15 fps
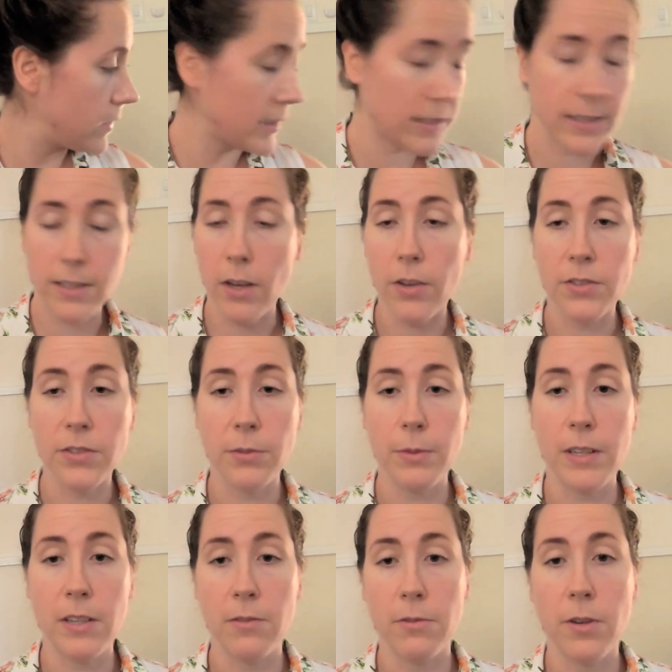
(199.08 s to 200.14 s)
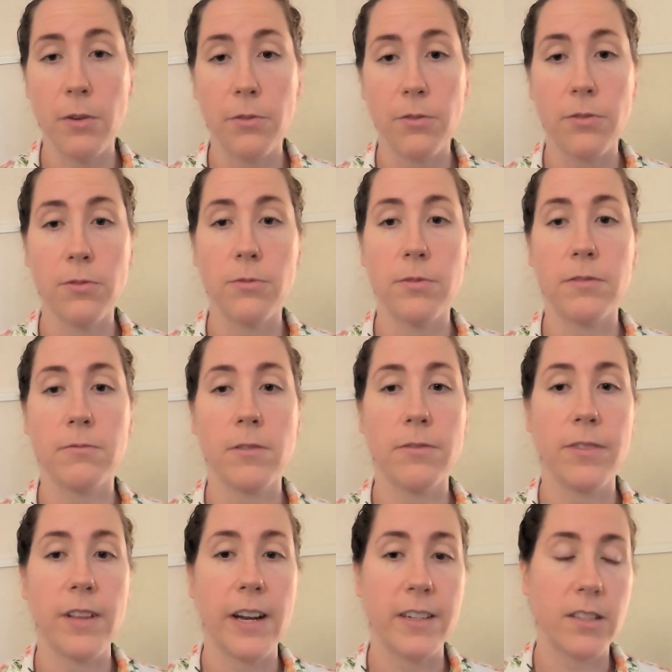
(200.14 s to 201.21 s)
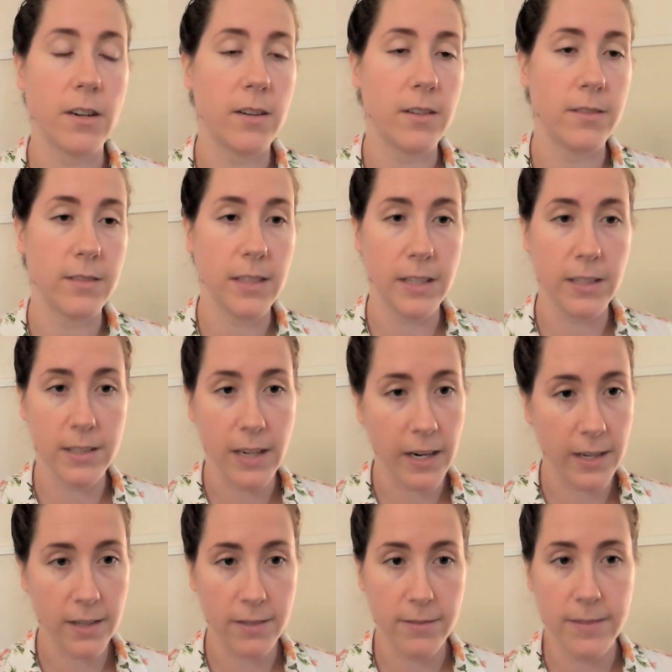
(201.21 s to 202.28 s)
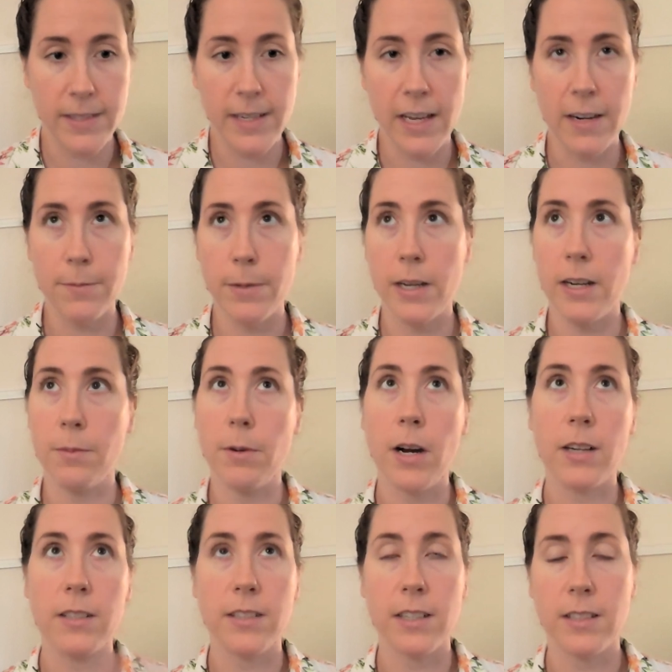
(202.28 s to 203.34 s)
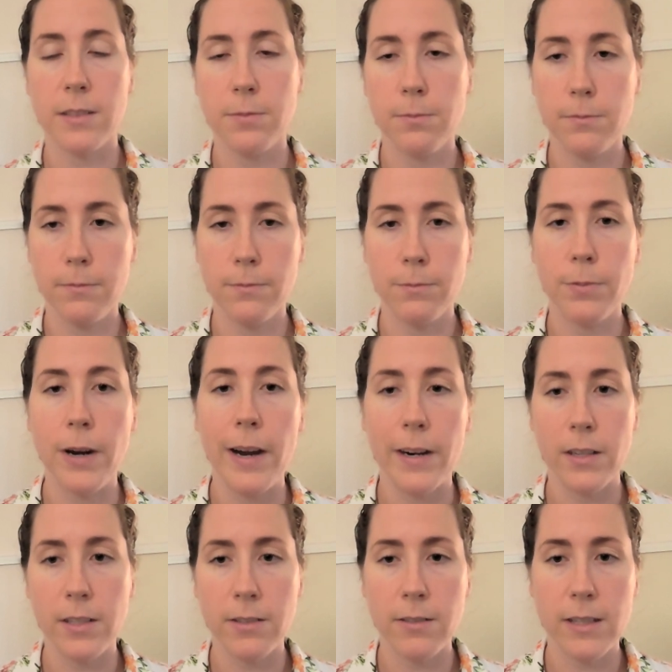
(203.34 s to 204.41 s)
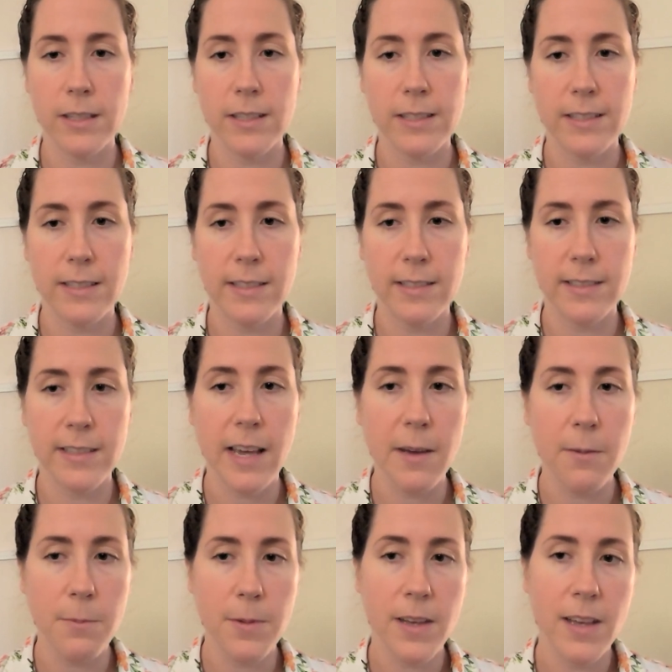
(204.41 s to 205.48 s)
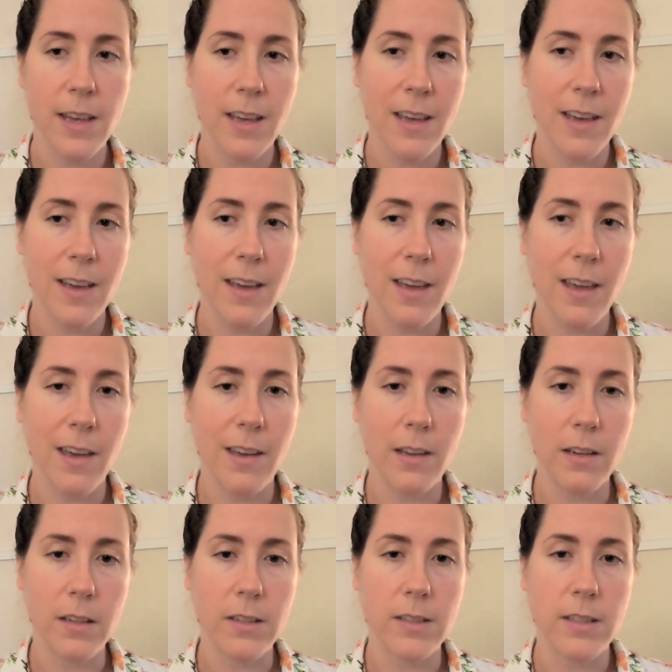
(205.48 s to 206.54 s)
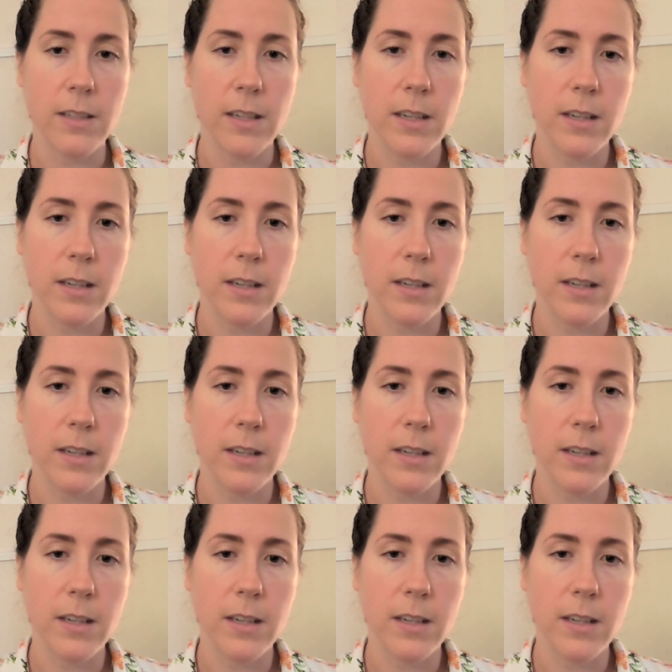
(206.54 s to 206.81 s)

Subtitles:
this is also when you go through and reflect on the entire data mining process prior to this step and